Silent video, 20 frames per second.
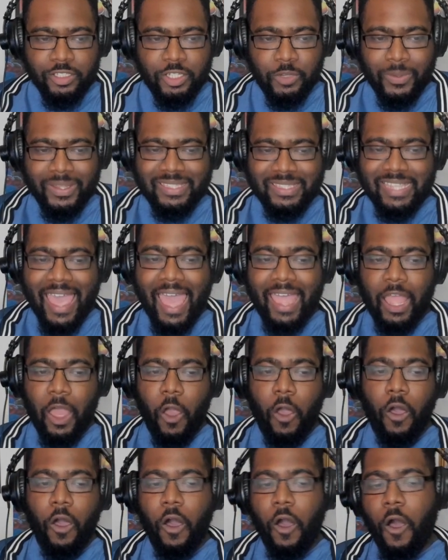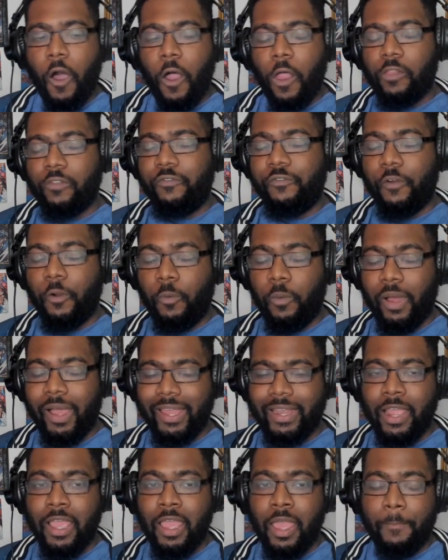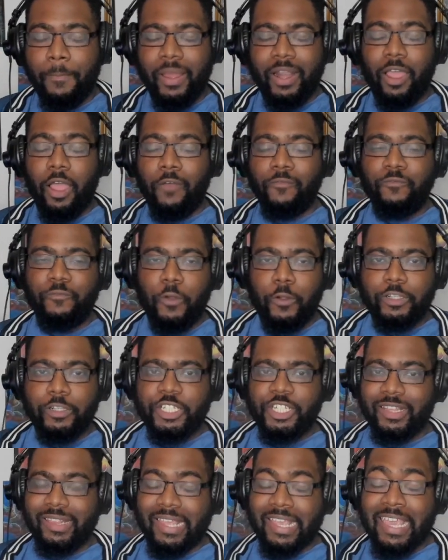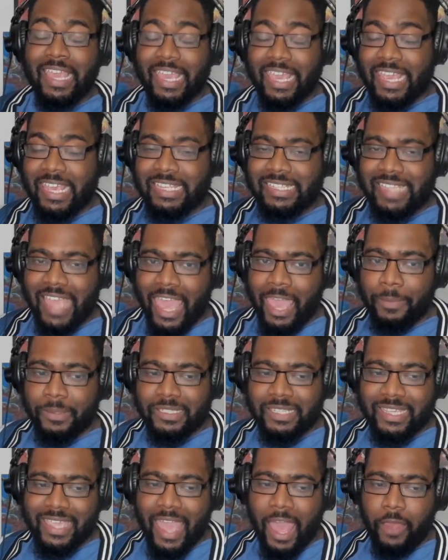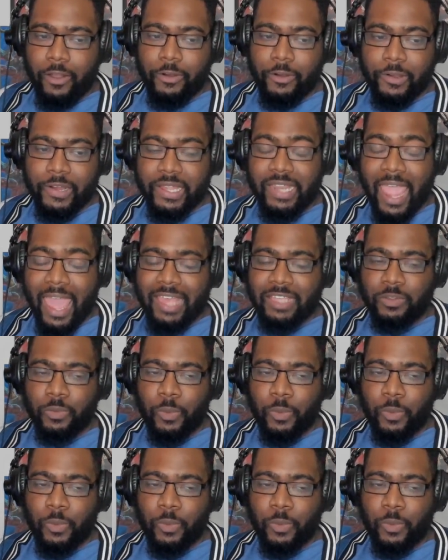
to attack All for One. But unfortunately, he's able to counter it as